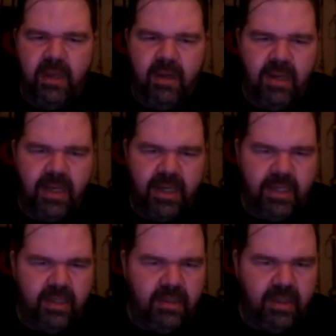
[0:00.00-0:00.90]
on
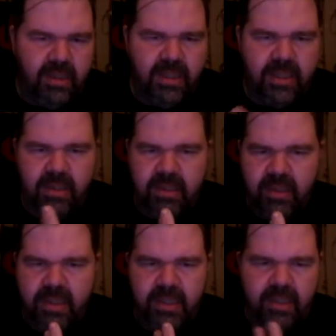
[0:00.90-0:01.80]
and on and
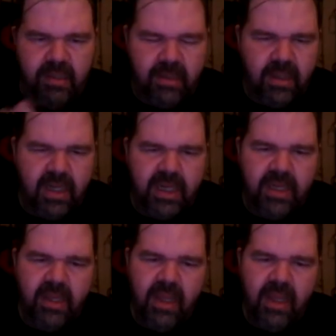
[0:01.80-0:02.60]
on and on.